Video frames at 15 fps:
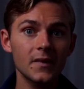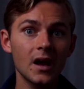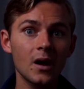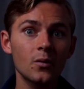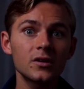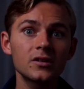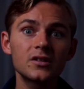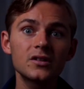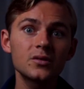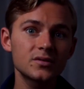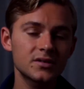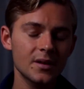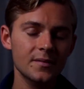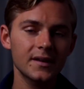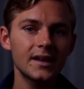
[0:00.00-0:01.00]
I wanted to do
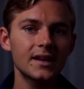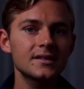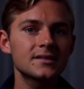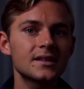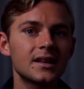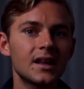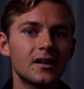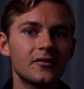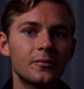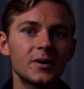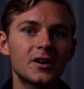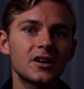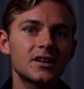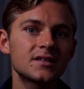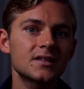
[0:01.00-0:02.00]
something else in life,
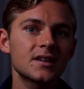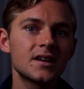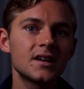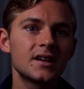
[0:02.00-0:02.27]
because